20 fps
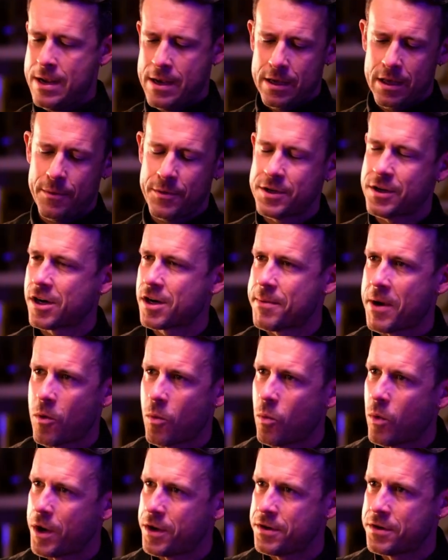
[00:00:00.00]
you know, we talk
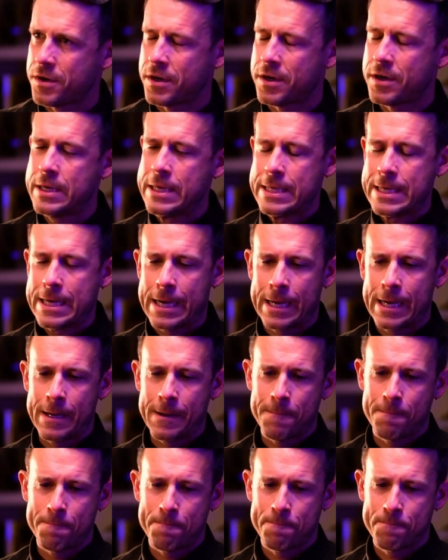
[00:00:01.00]
about wonder,
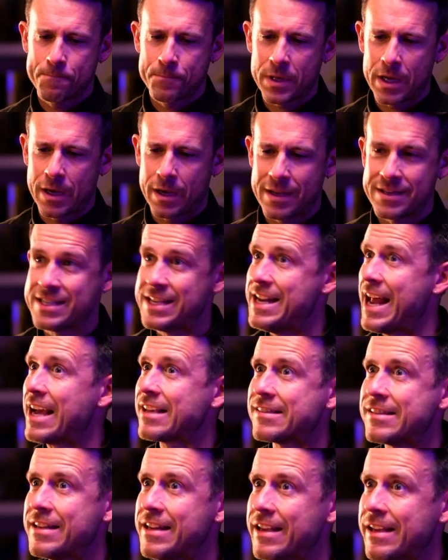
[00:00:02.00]

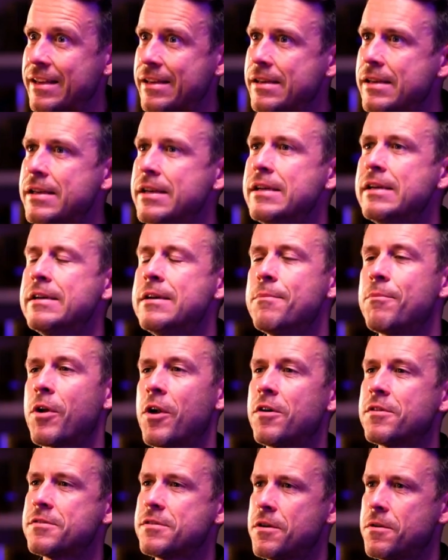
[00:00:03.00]
tenacity,
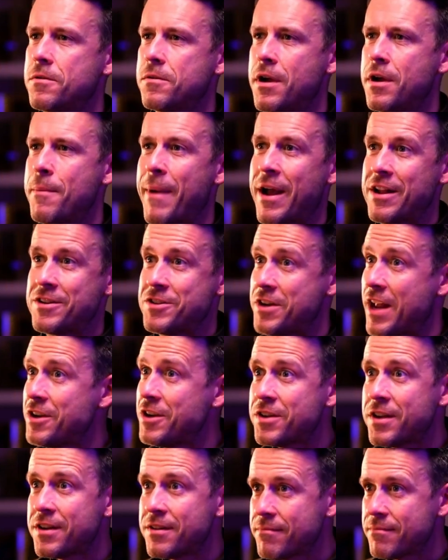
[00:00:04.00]
but also
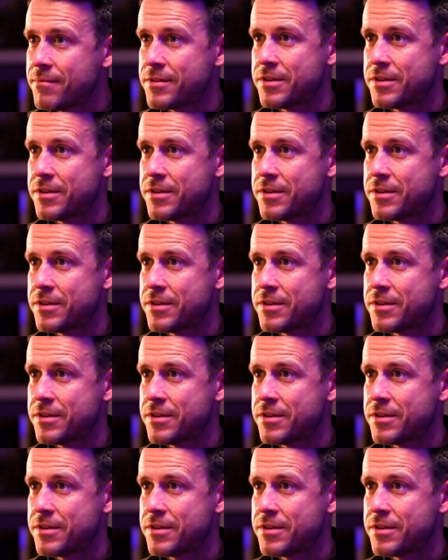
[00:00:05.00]
imagination.